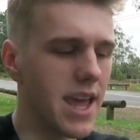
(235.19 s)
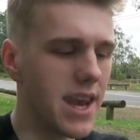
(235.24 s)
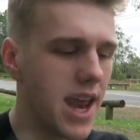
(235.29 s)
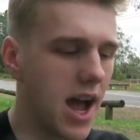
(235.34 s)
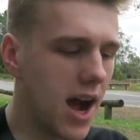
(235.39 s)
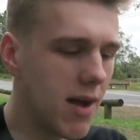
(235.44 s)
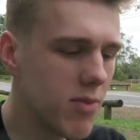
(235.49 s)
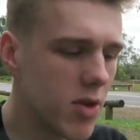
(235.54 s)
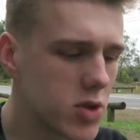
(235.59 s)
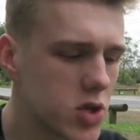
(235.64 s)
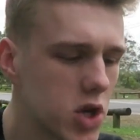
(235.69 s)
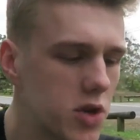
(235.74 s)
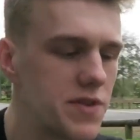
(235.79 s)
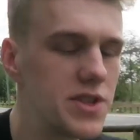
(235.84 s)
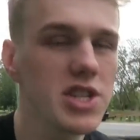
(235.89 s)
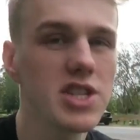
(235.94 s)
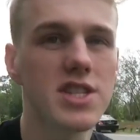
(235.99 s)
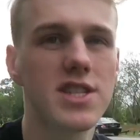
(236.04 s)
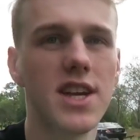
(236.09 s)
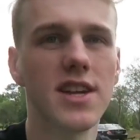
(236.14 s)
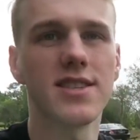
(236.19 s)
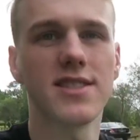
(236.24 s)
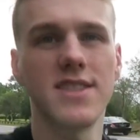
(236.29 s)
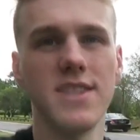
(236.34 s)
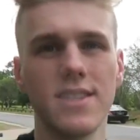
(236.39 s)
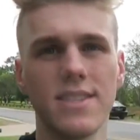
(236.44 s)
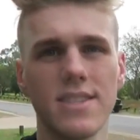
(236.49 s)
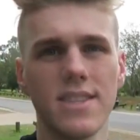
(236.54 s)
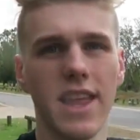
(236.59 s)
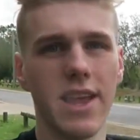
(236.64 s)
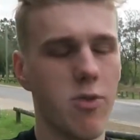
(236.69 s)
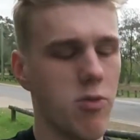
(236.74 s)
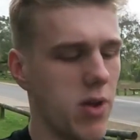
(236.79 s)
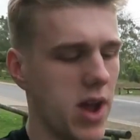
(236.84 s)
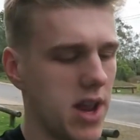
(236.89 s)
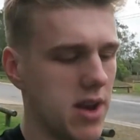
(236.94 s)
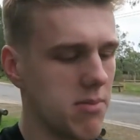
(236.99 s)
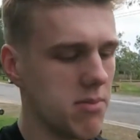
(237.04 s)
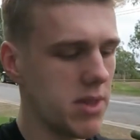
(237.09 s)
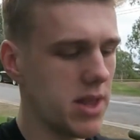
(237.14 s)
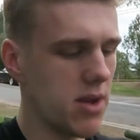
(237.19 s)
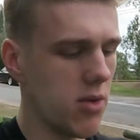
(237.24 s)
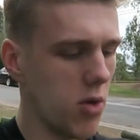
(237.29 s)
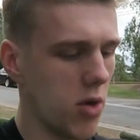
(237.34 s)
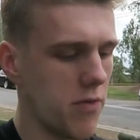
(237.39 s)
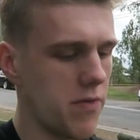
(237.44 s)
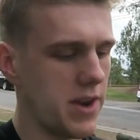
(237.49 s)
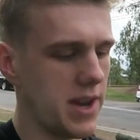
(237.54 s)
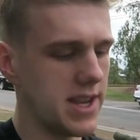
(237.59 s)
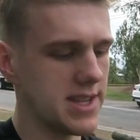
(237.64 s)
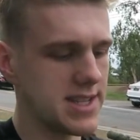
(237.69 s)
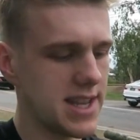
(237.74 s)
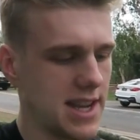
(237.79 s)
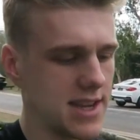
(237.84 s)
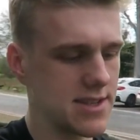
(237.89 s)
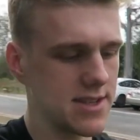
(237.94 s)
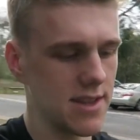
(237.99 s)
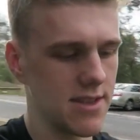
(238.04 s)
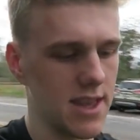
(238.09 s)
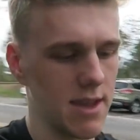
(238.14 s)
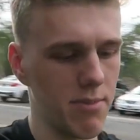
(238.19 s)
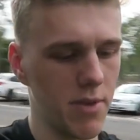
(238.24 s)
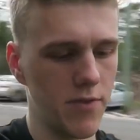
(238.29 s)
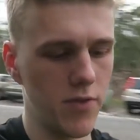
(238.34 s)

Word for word: Now, I'm not sure if it just does this like randomly or if it is actually a thing,